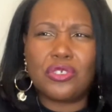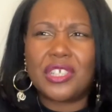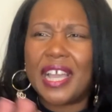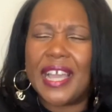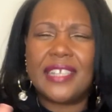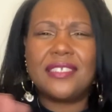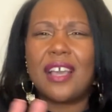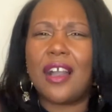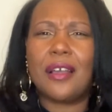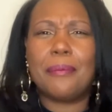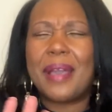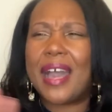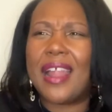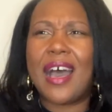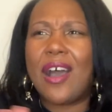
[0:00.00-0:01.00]
I ain't talking
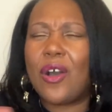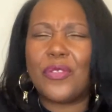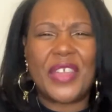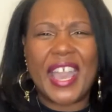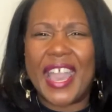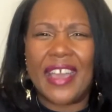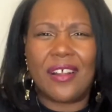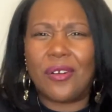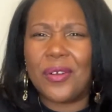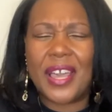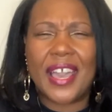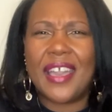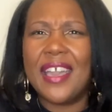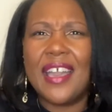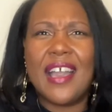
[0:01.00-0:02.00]
about all that,
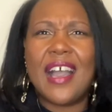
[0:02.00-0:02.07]
okay?